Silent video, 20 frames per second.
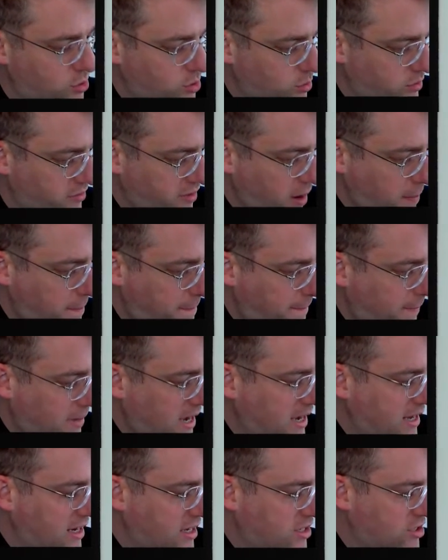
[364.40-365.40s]
So we've got
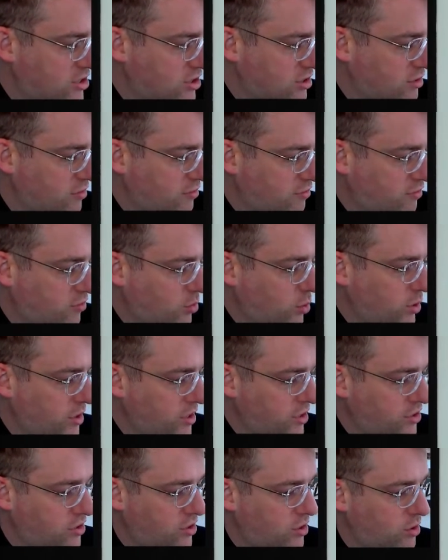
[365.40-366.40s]
minus
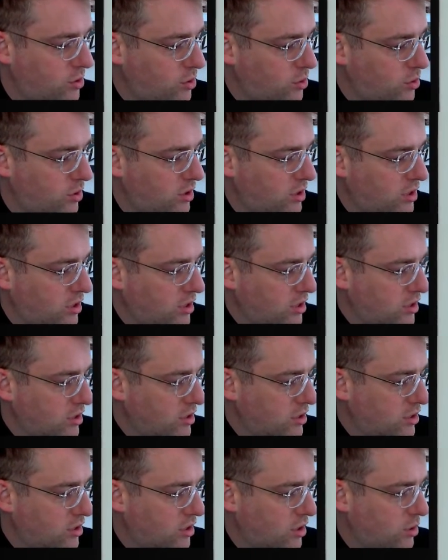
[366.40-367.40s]
42
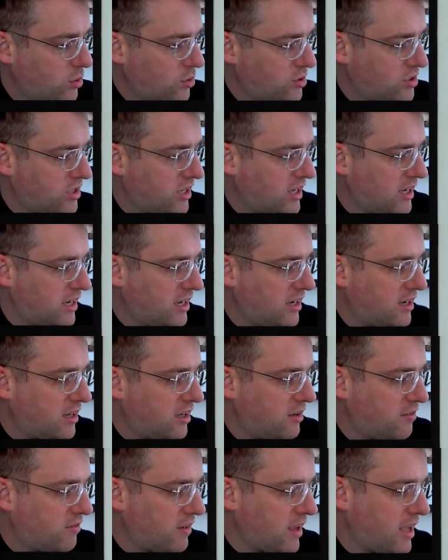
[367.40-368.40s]
cosine
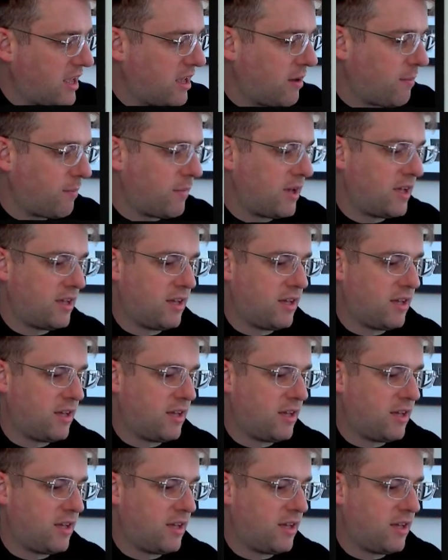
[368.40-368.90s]
of m.